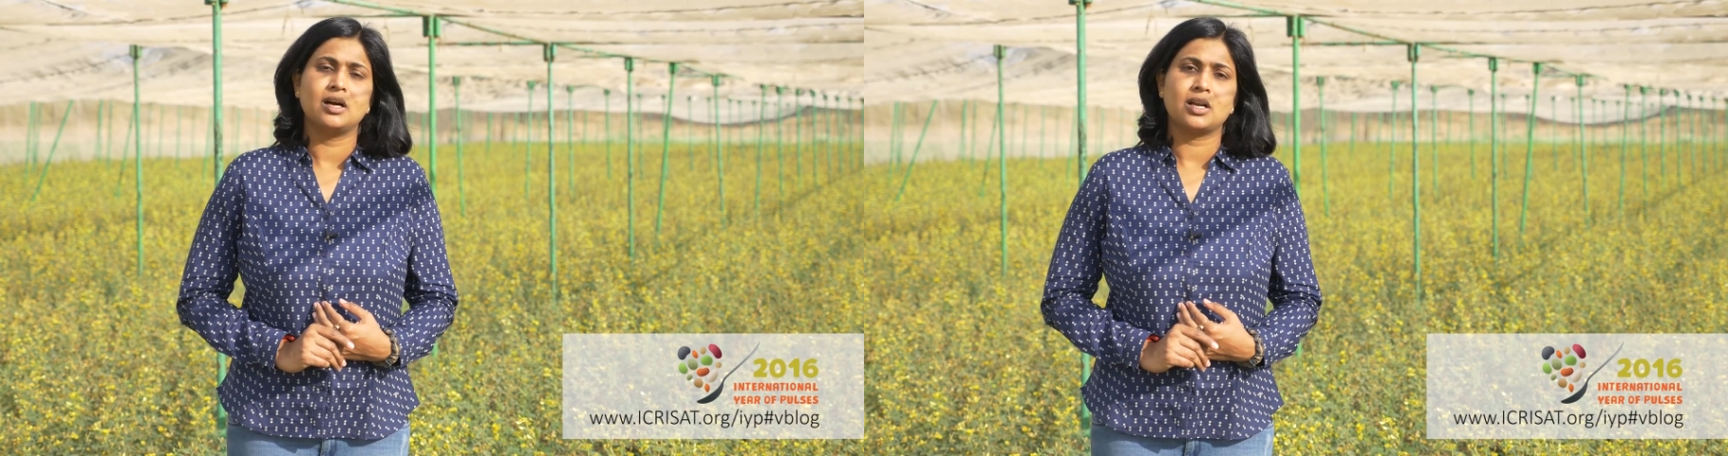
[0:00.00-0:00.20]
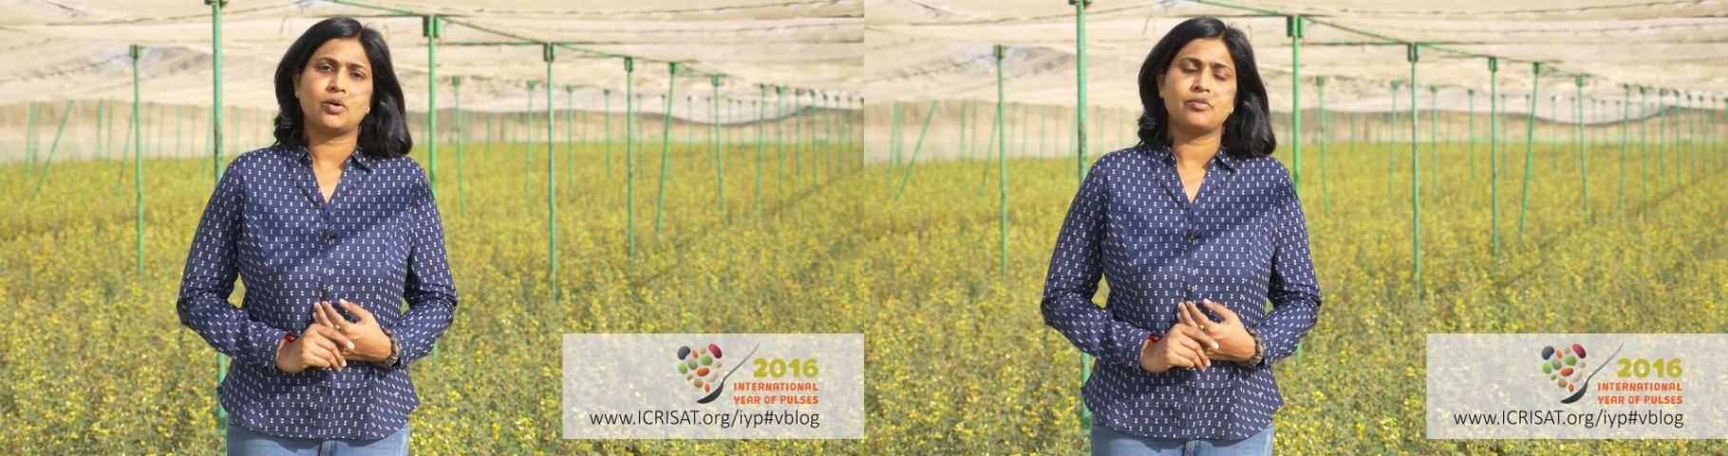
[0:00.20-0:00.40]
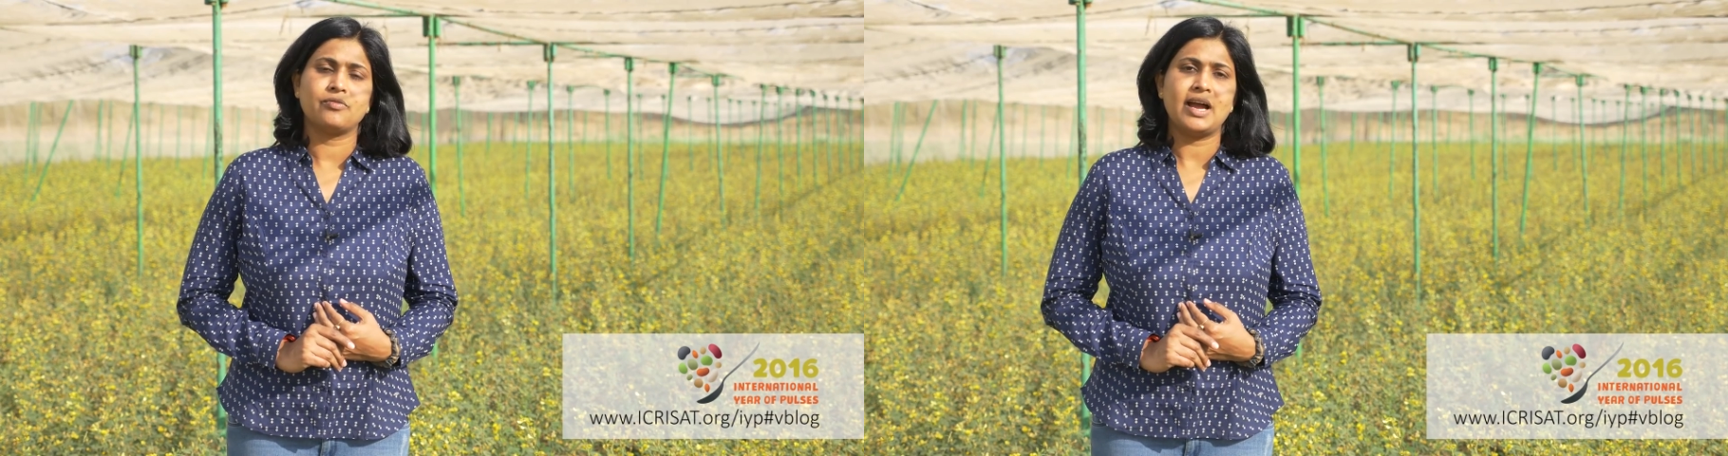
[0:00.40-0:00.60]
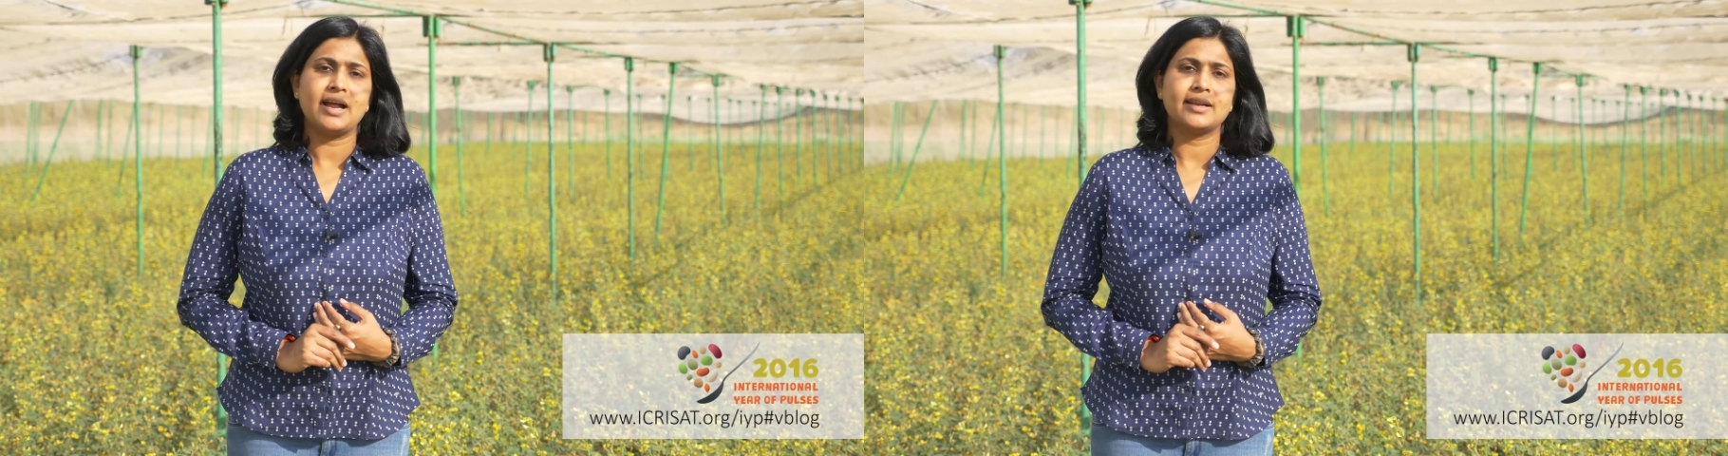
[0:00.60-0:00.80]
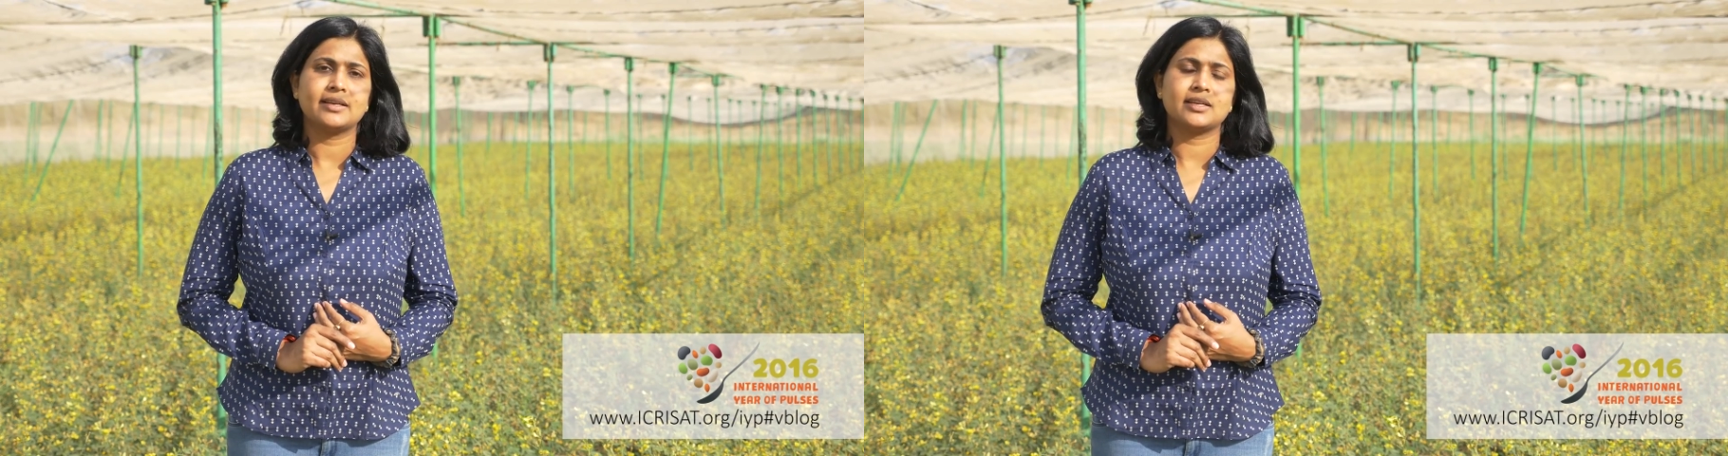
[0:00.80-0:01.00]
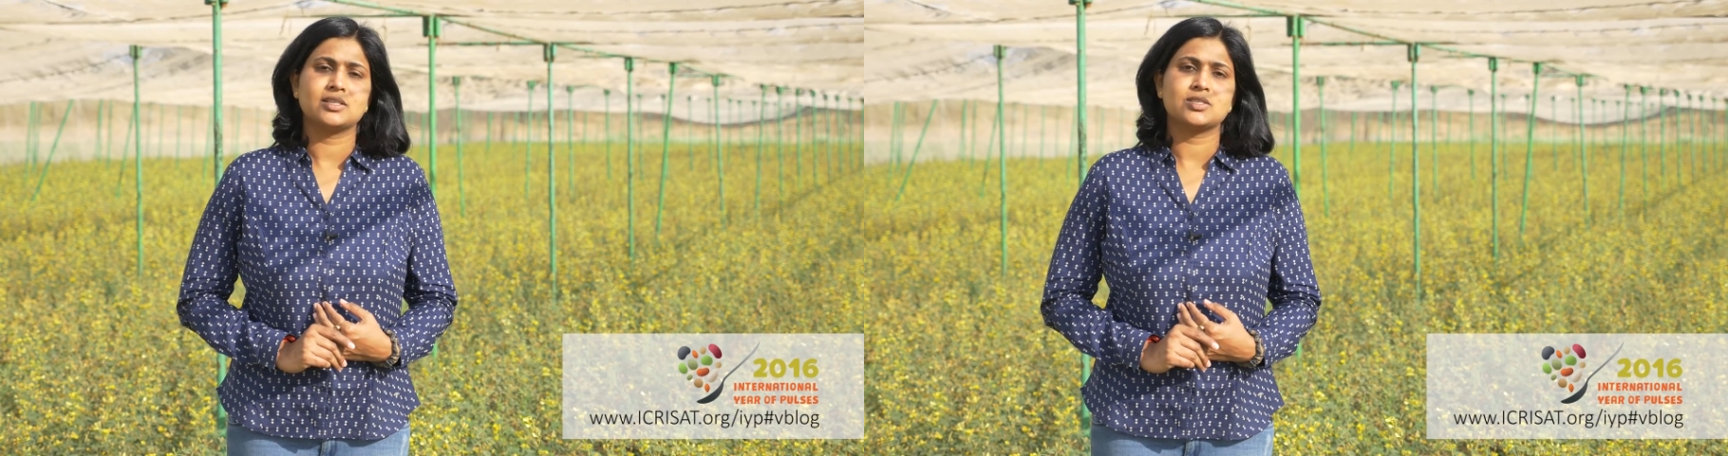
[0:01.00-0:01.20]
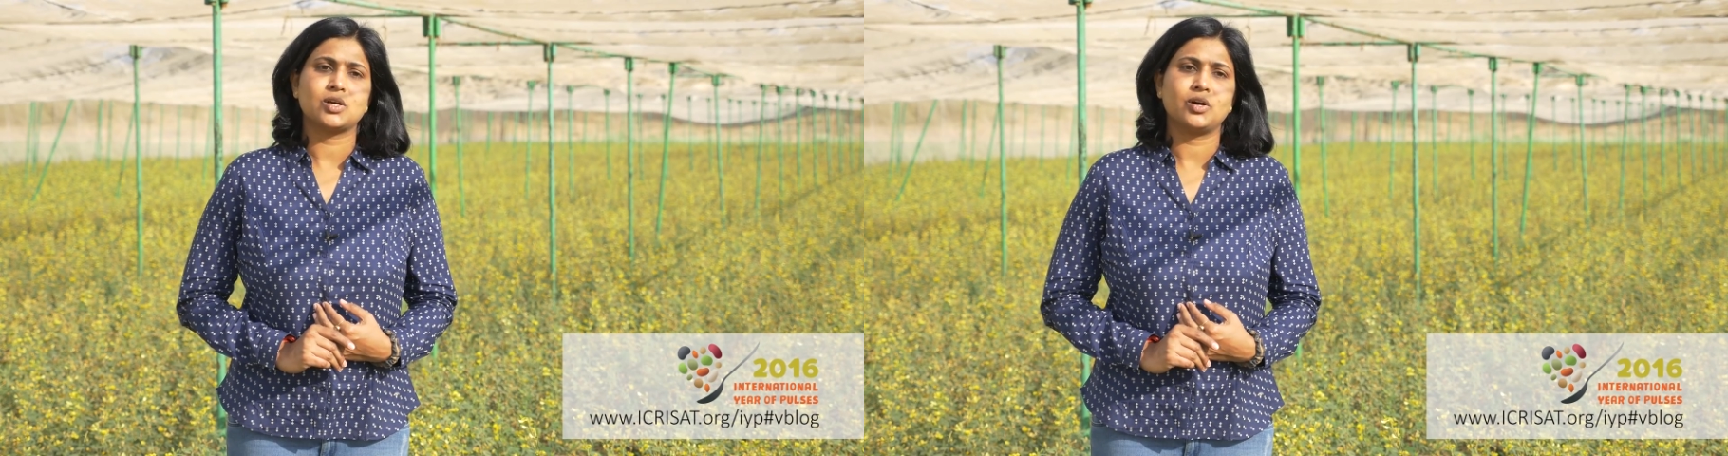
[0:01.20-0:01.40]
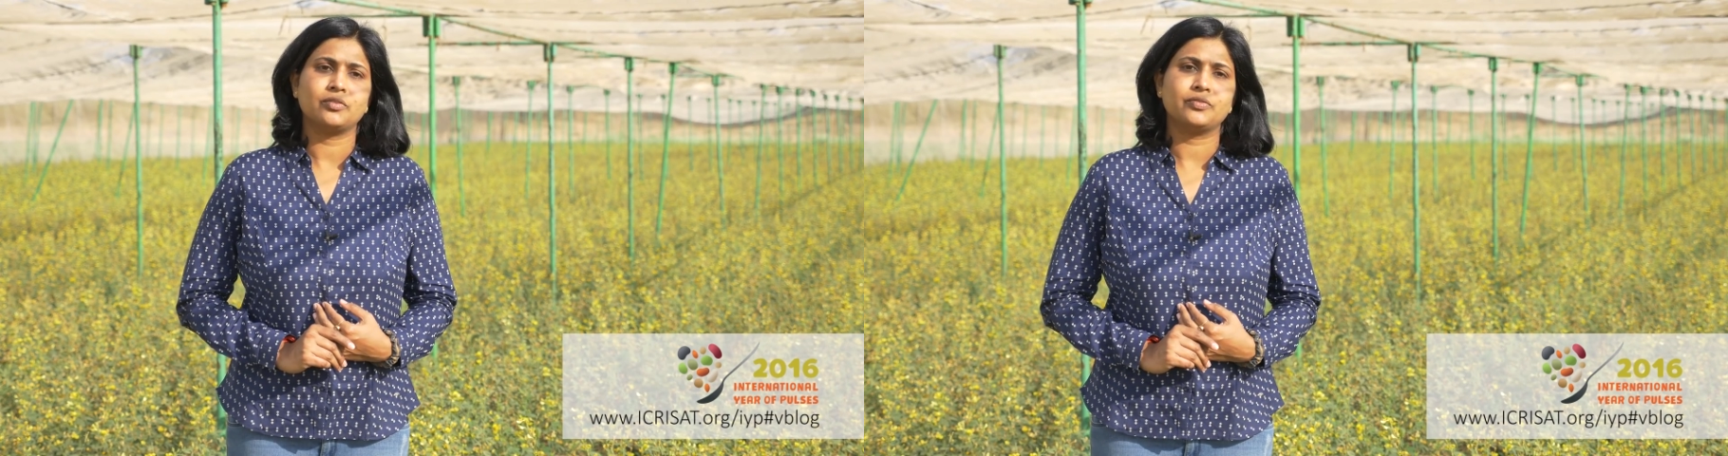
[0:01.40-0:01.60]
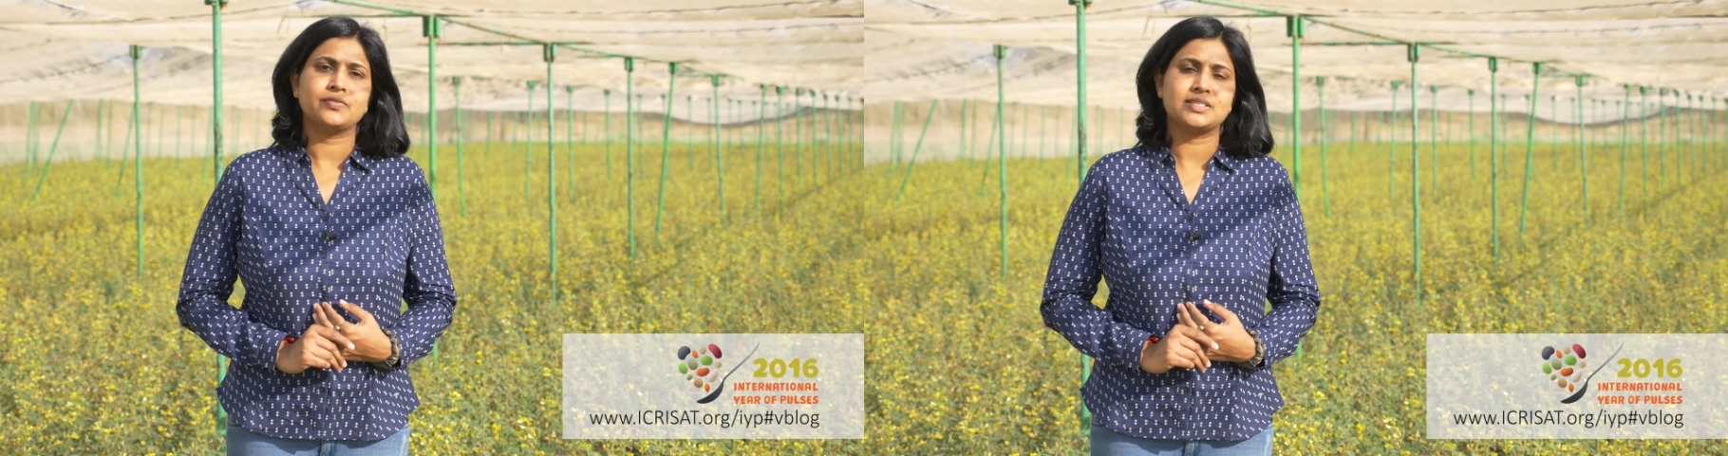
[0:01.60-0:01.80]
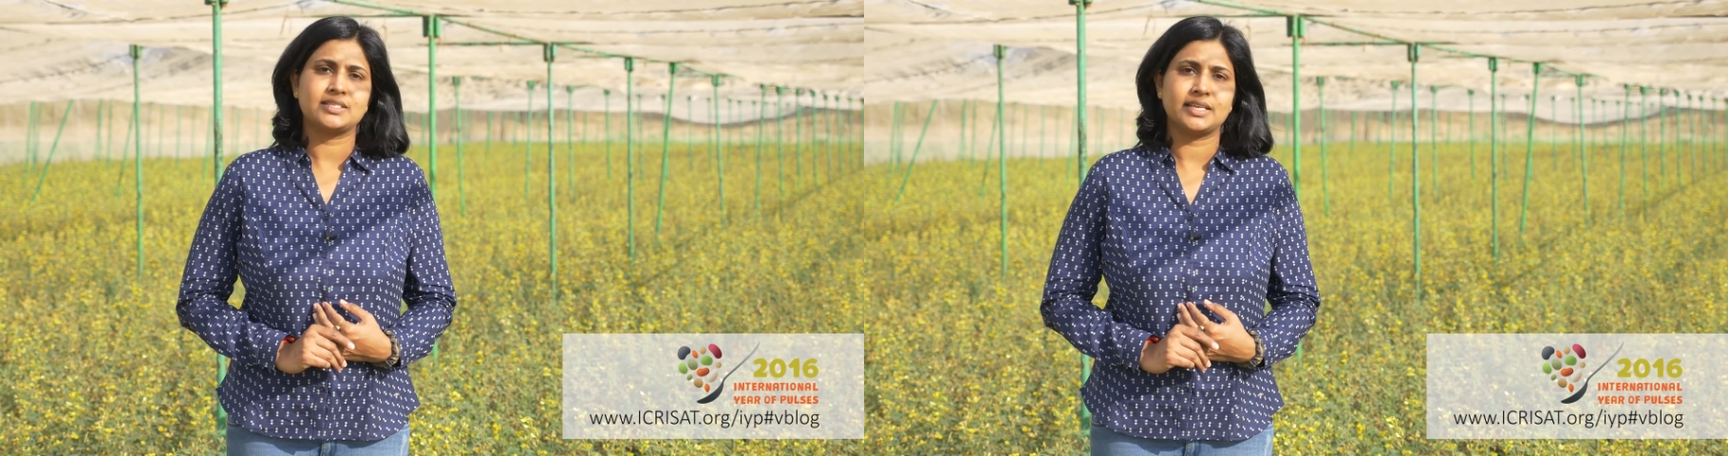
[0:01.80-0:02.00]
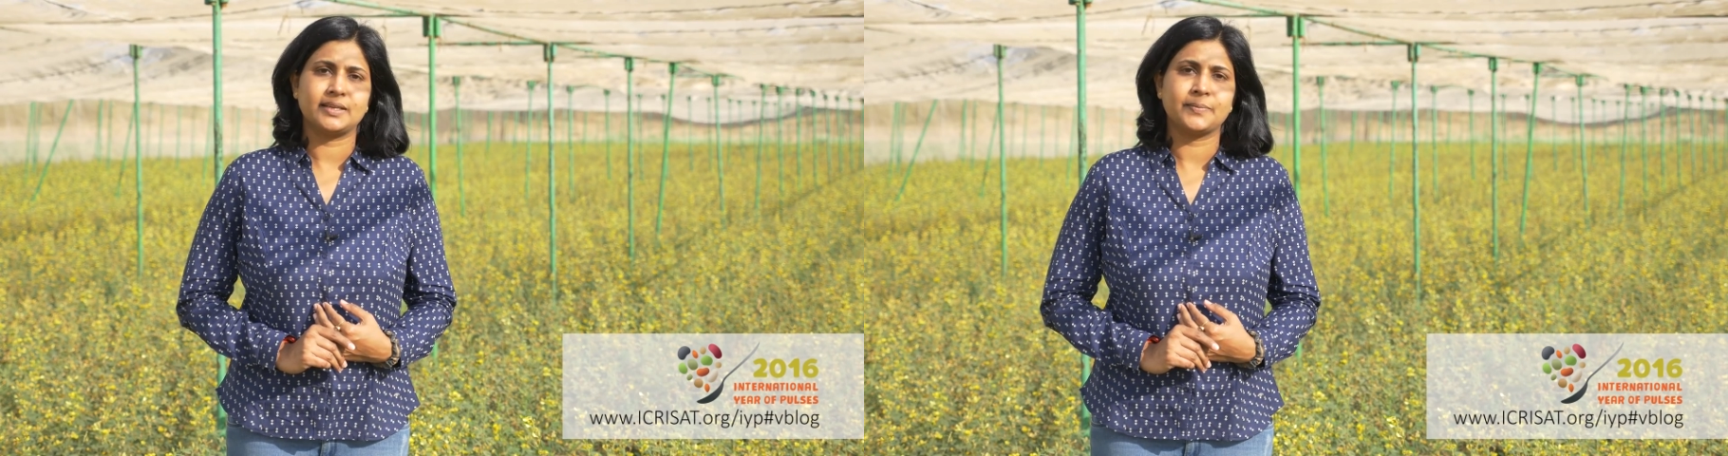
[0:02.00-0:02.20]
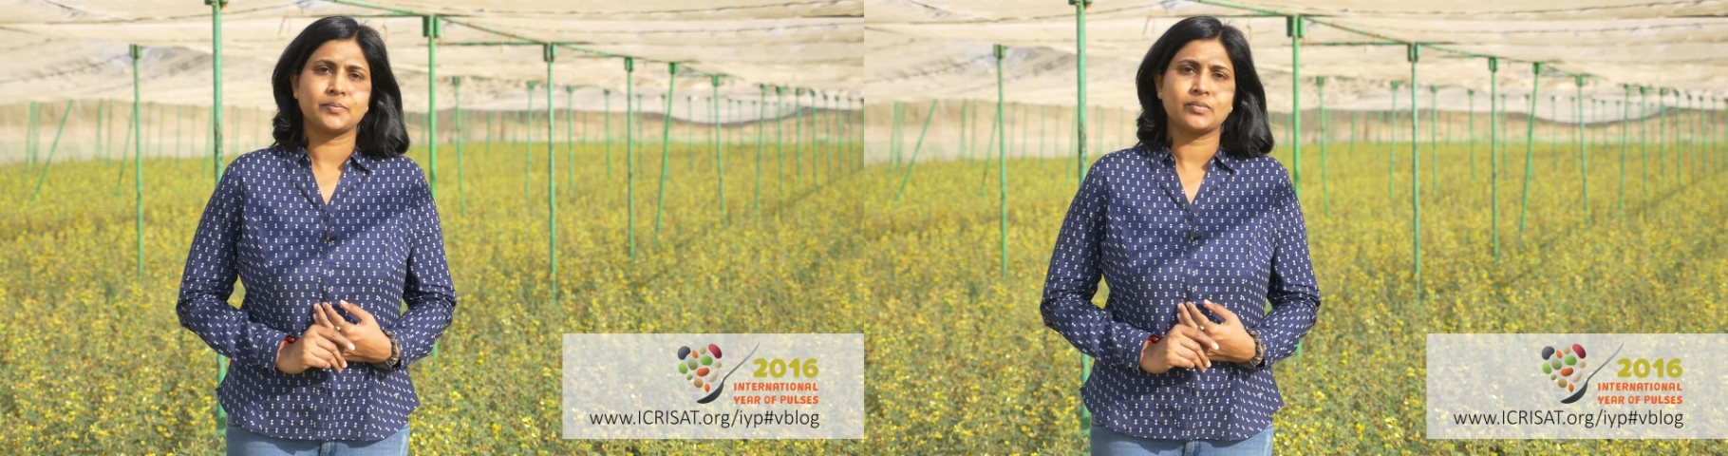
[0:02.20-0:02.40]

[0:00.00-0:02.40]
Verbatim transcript: around 500 tons of seed.